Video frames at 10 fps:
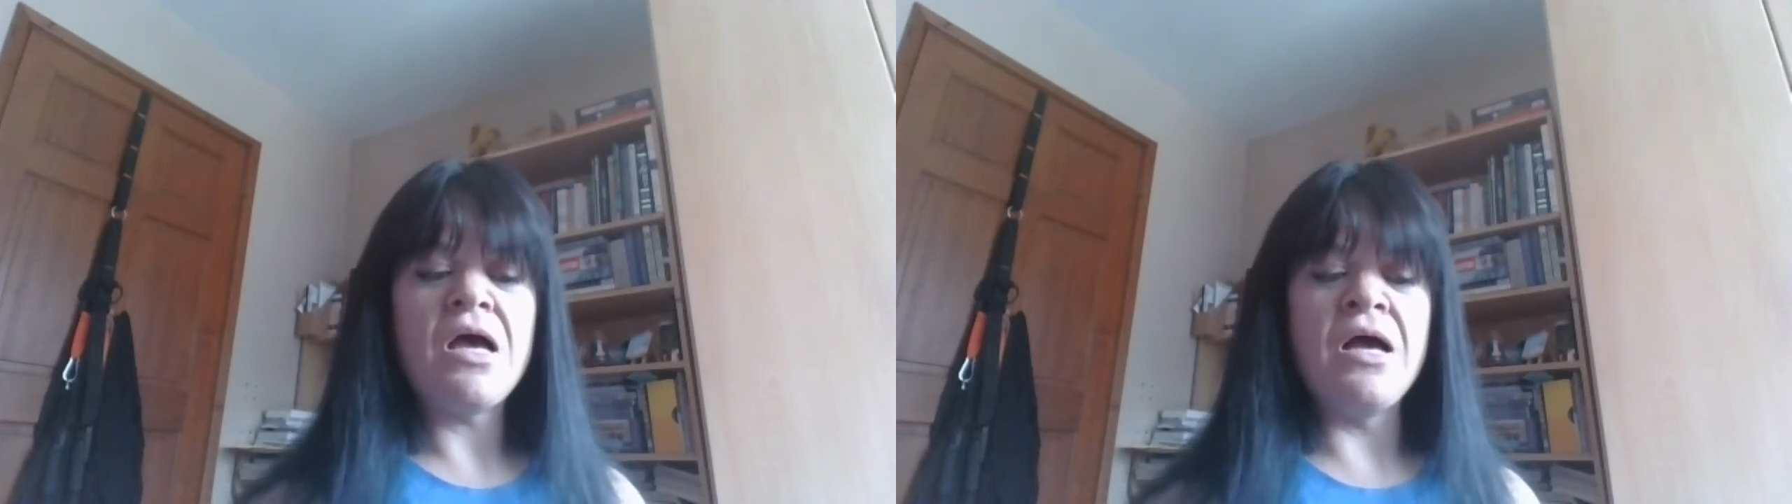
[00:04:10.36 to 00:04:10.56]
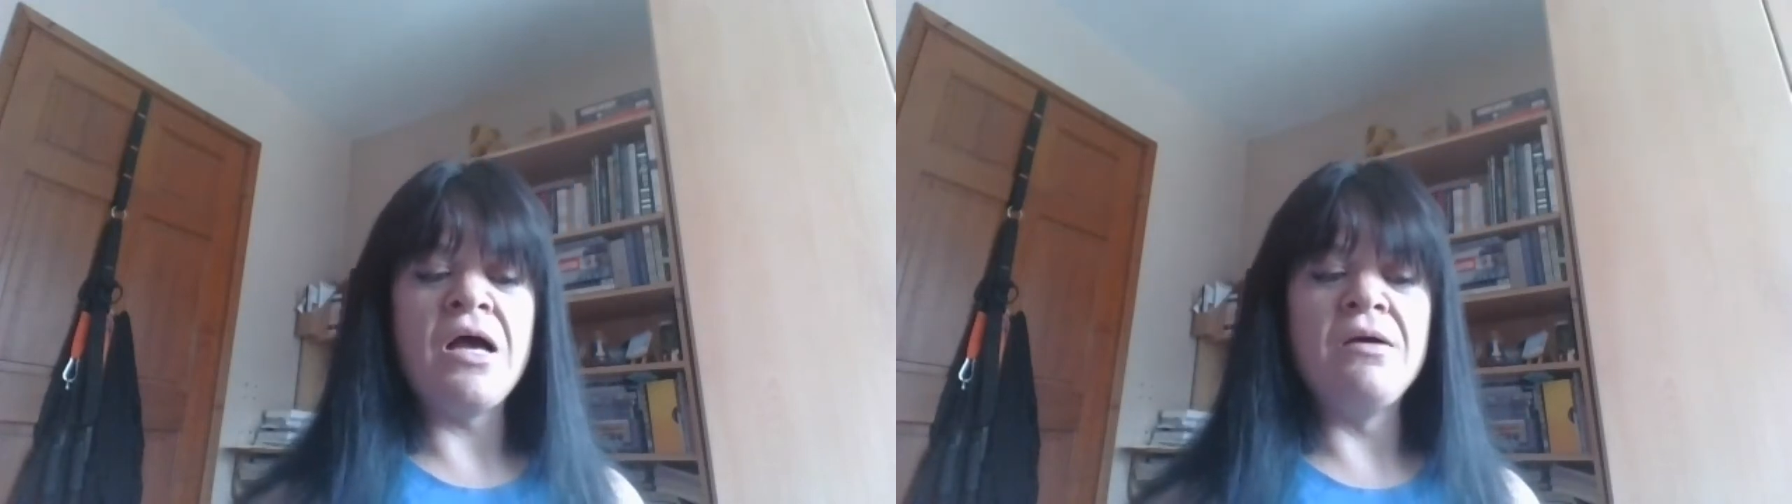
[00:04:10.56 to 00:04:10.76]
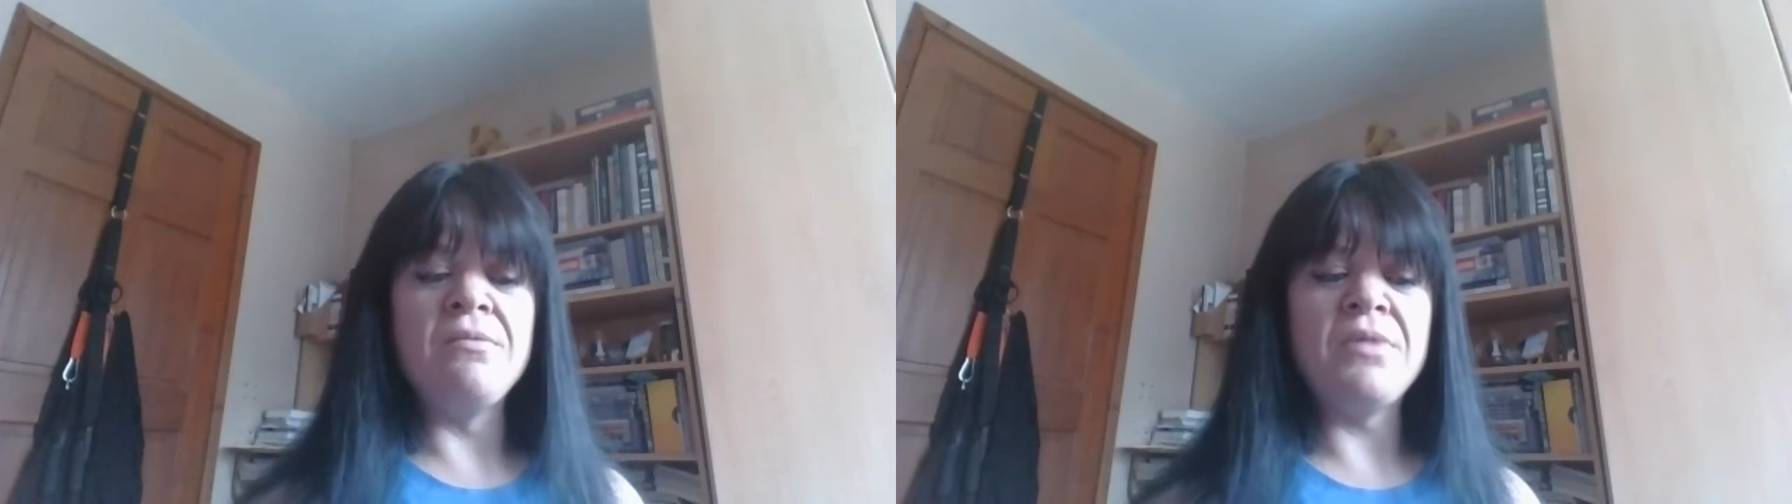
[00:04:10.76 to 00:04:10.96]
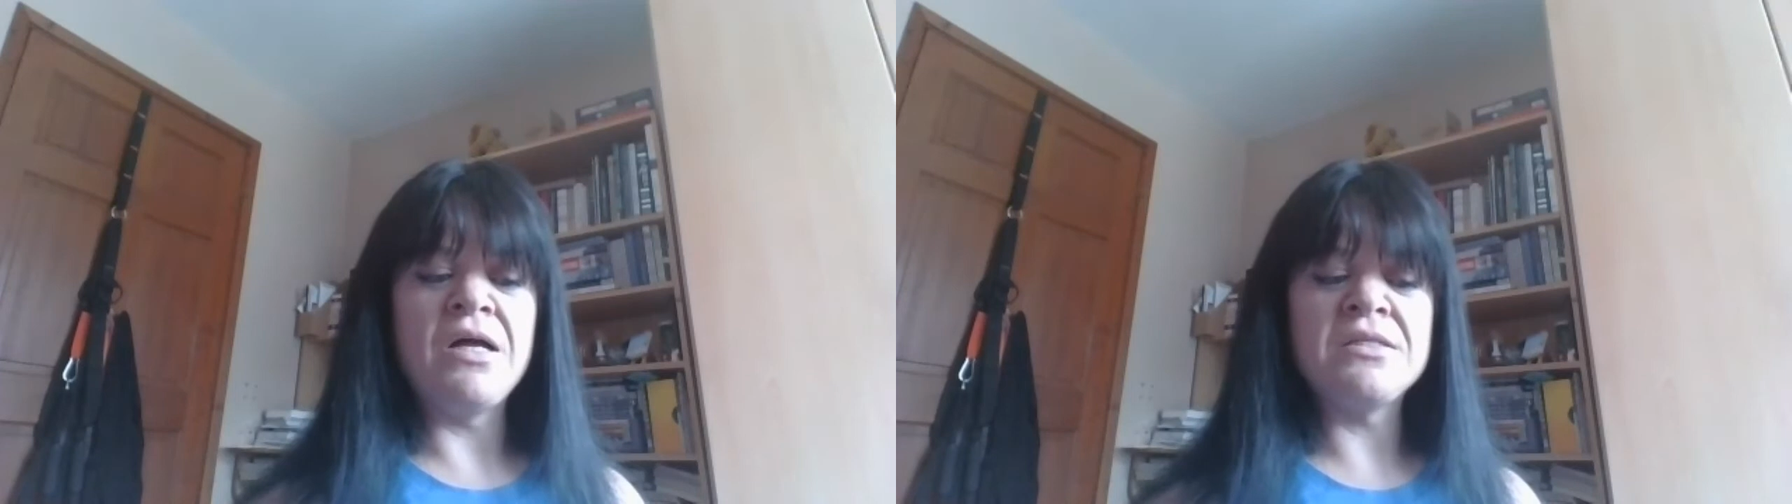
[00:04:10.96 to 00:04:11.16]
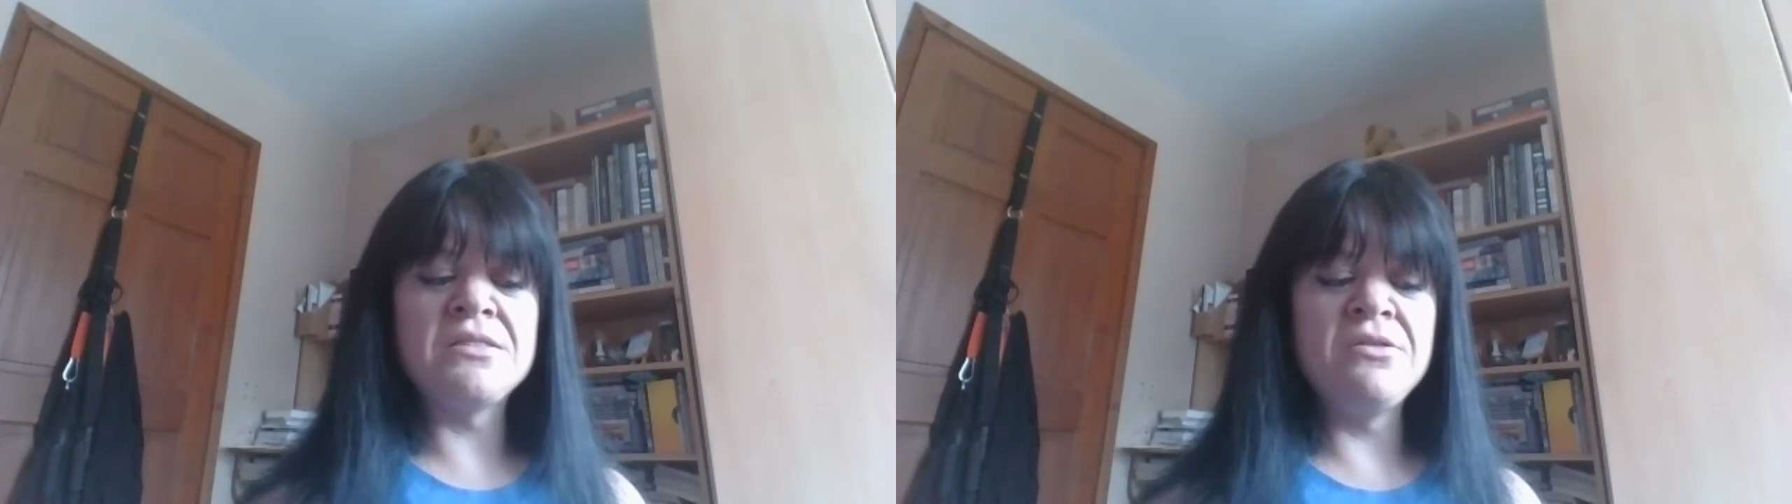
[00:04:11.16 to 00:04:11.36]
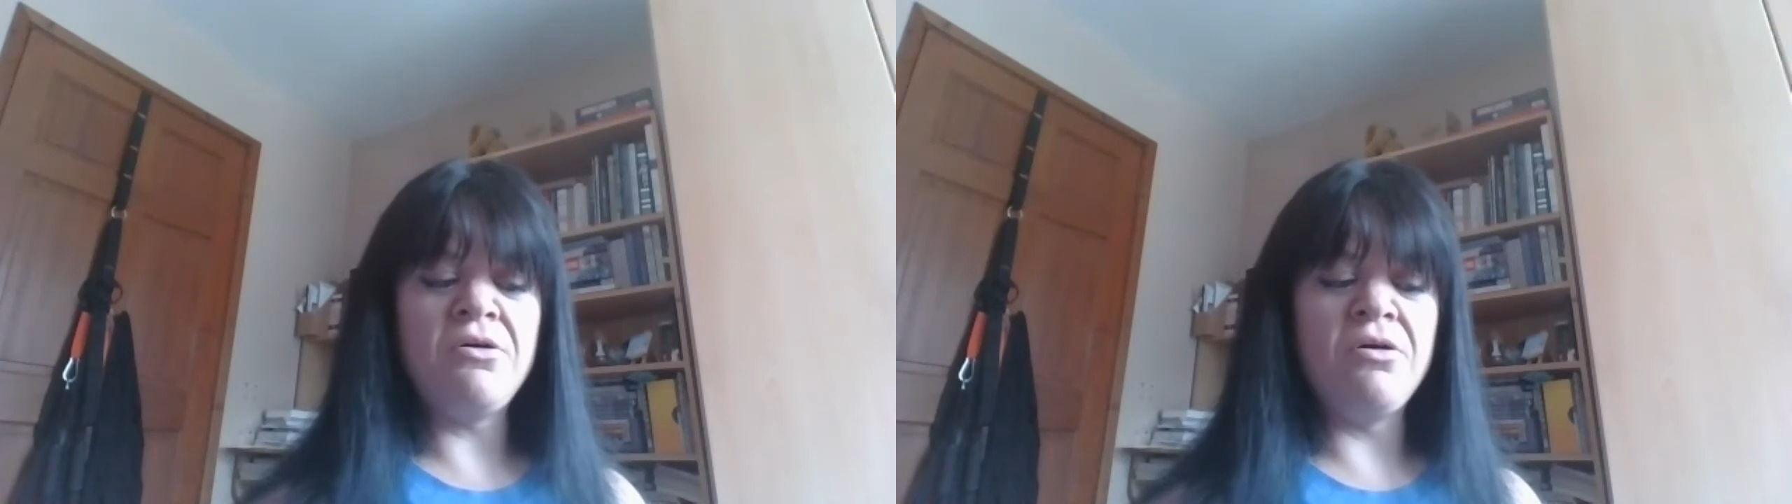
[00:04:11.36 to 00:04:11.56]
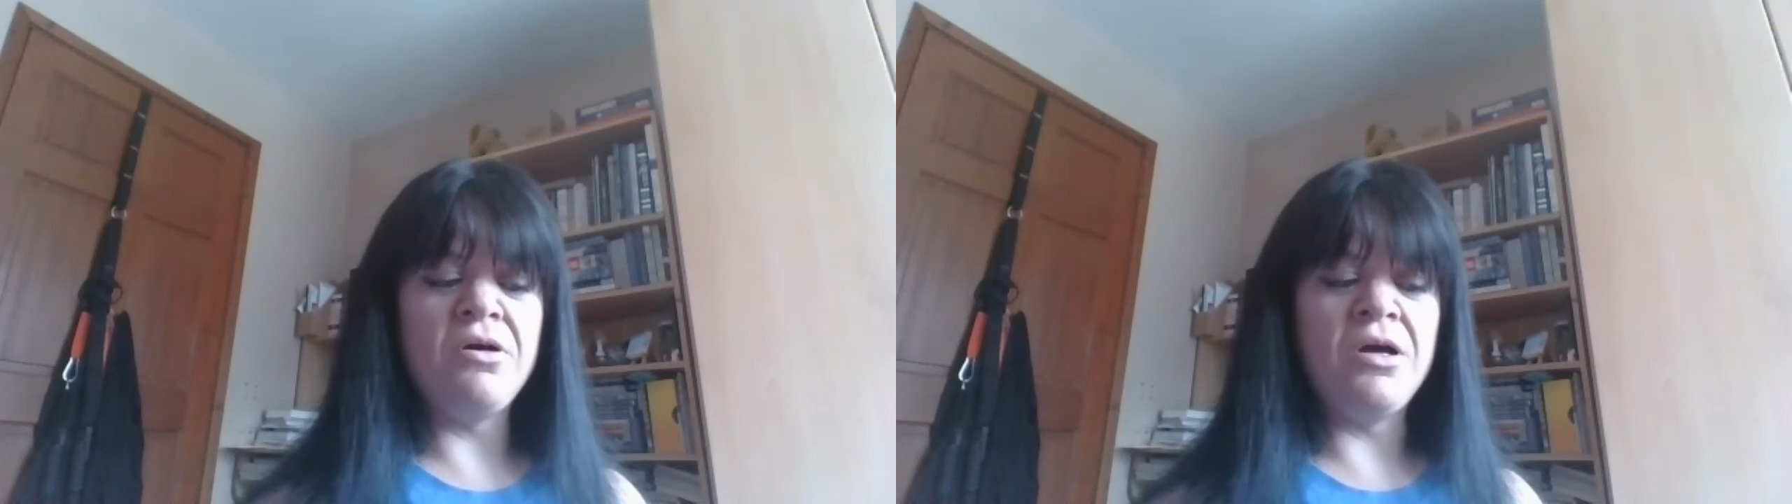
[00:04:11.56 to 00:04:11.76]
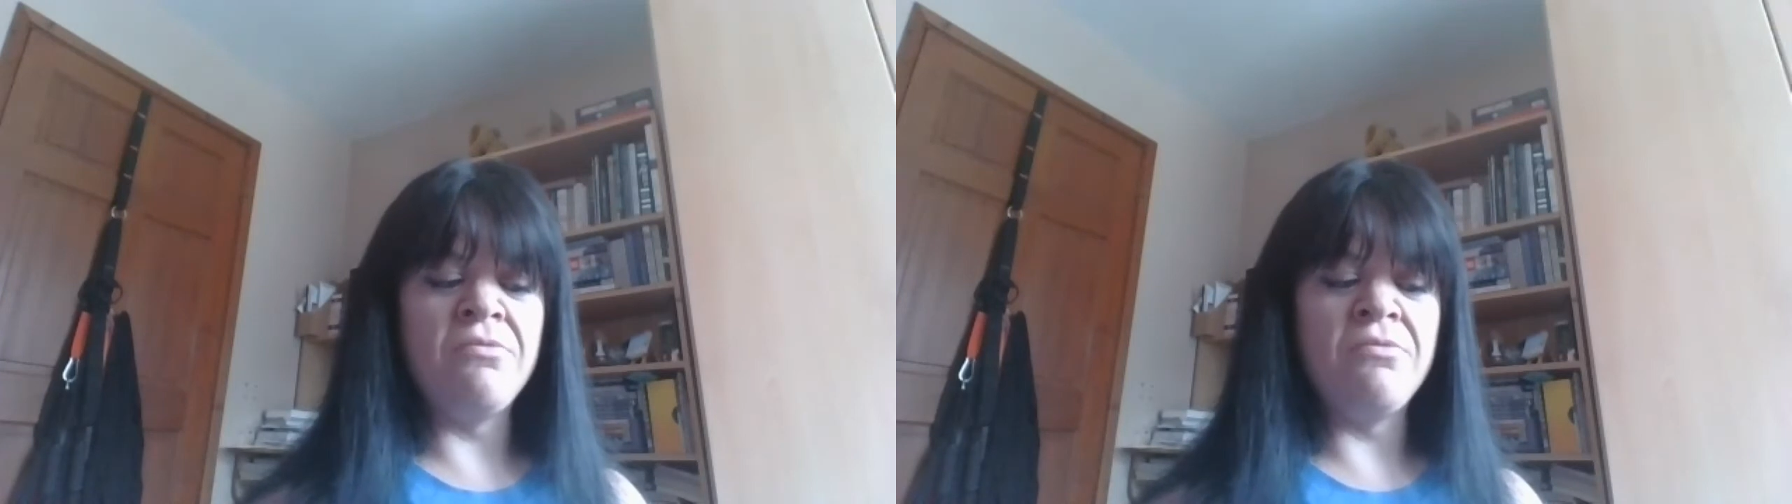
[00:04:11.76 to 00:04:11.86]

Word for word: Um, and it's not